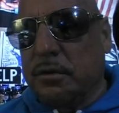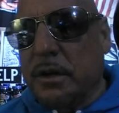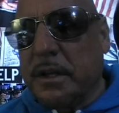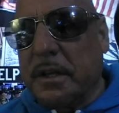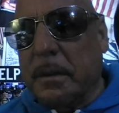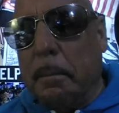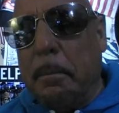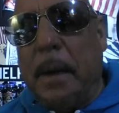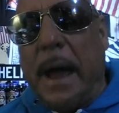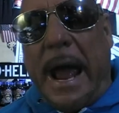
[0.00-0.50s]
look at
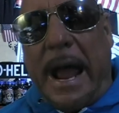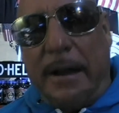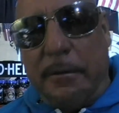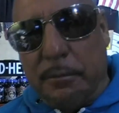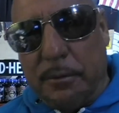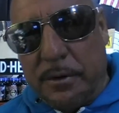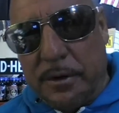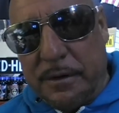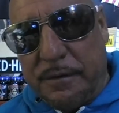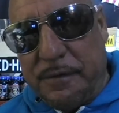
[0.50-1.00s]
the back
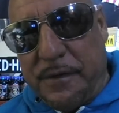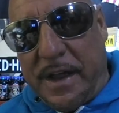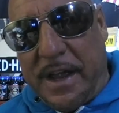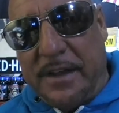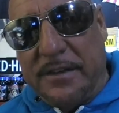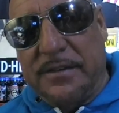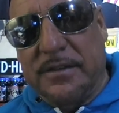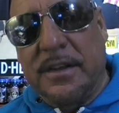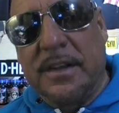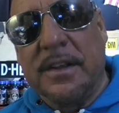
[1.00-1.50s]
really
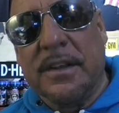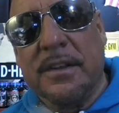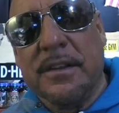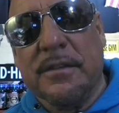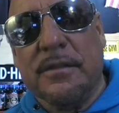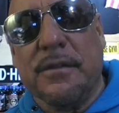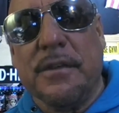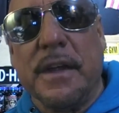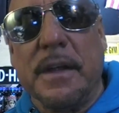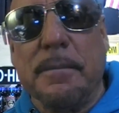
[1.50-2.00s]
fast.
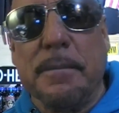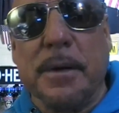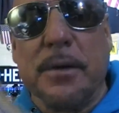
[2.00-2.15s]
The fake